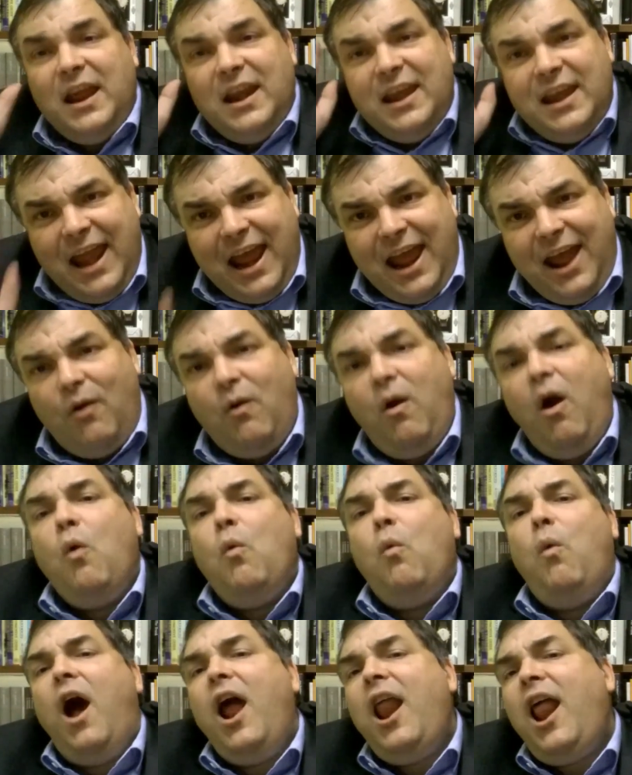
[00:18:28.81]
Now,
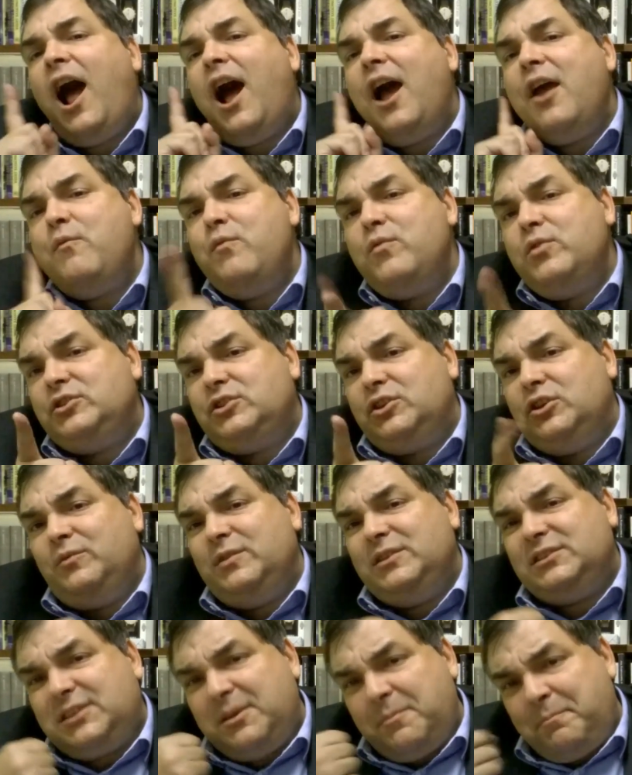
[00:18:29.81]
what I would do is the